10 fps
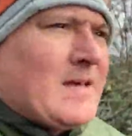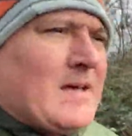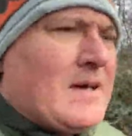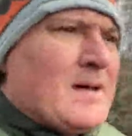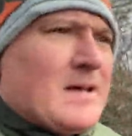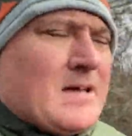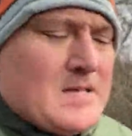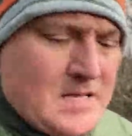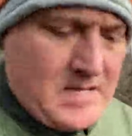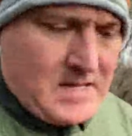
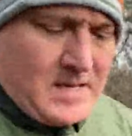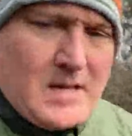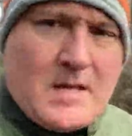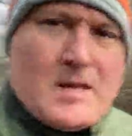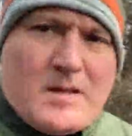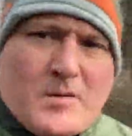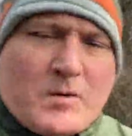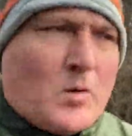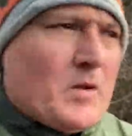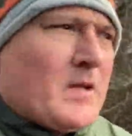
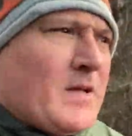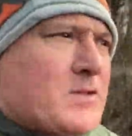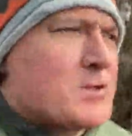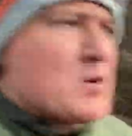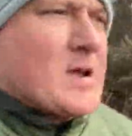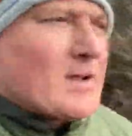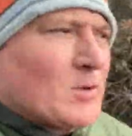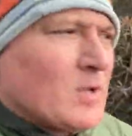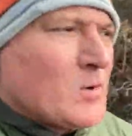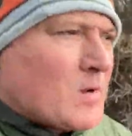Caught the
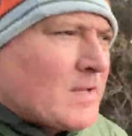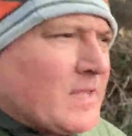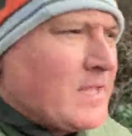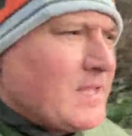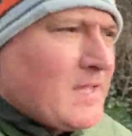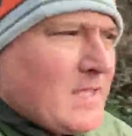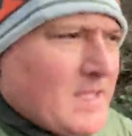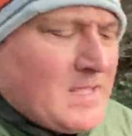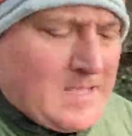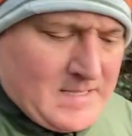triangle locally,
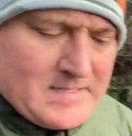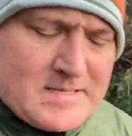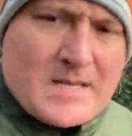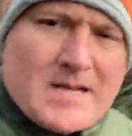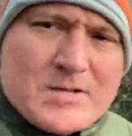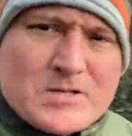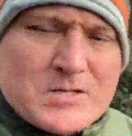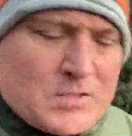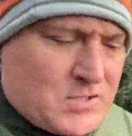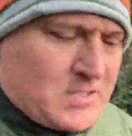and just
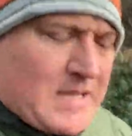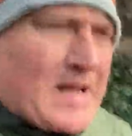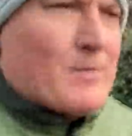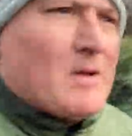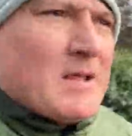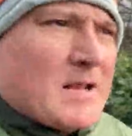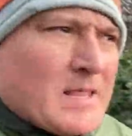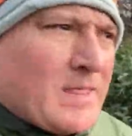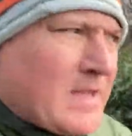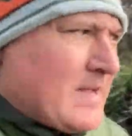to get out,
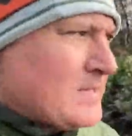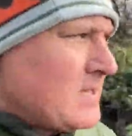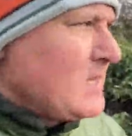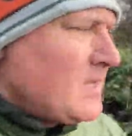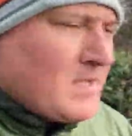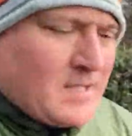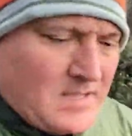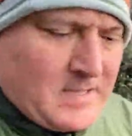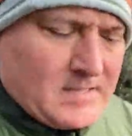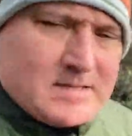clear the head,
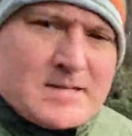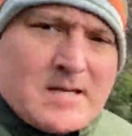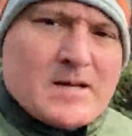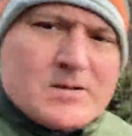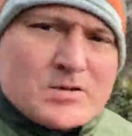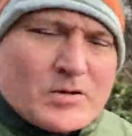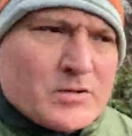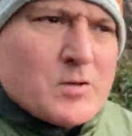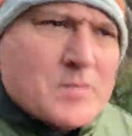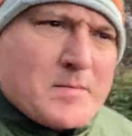and just got the
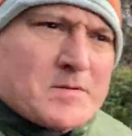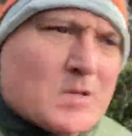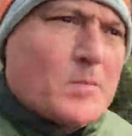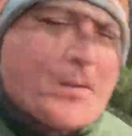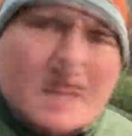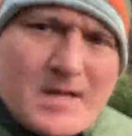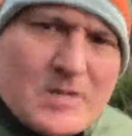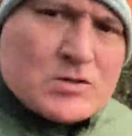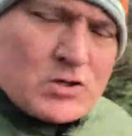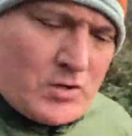new Ripstop
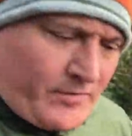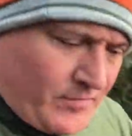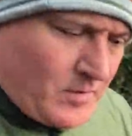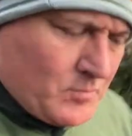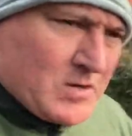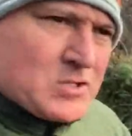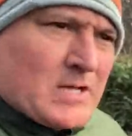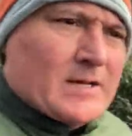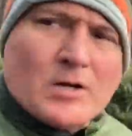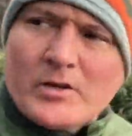shirt from
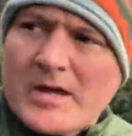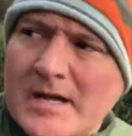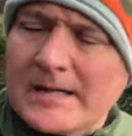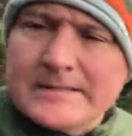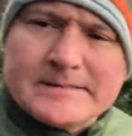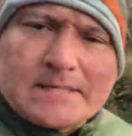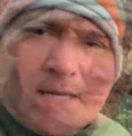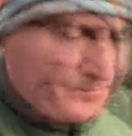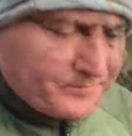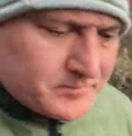Ridgeline on,
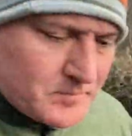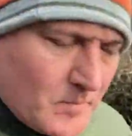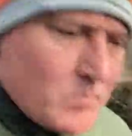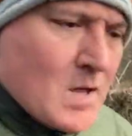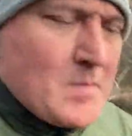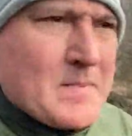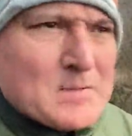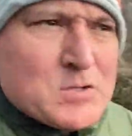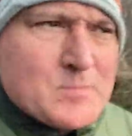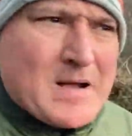and I'm about
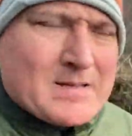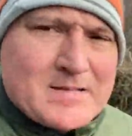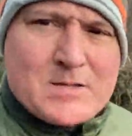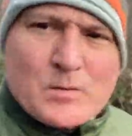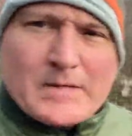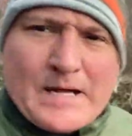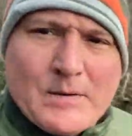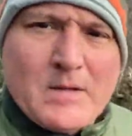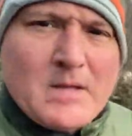2 miles into it now,